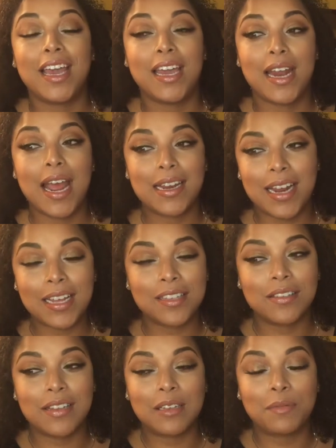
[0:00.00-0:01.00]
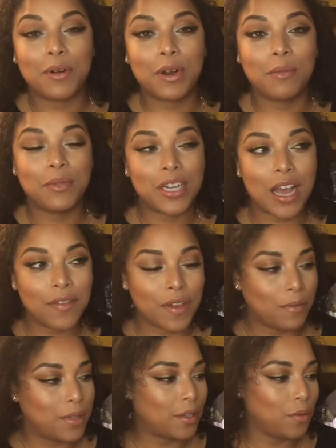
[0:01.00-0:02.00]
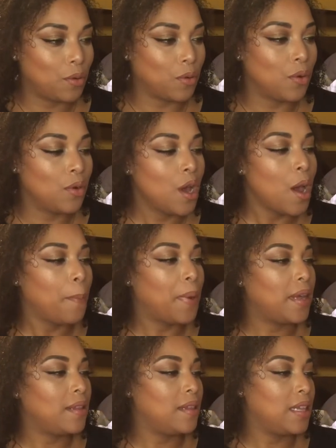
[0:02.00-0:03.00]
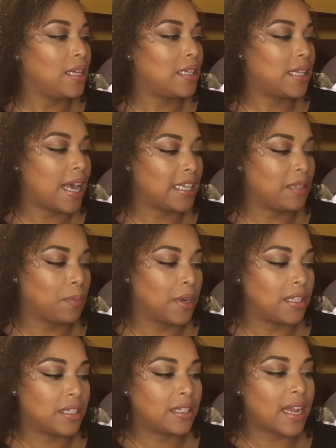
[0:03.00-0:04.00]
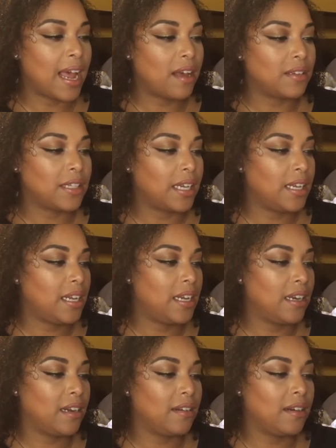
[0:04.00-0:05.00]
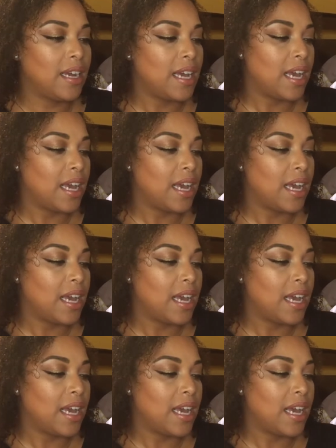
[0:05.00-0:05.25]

it had an exercise program, which I thought was so cool. But this has spring styles in here.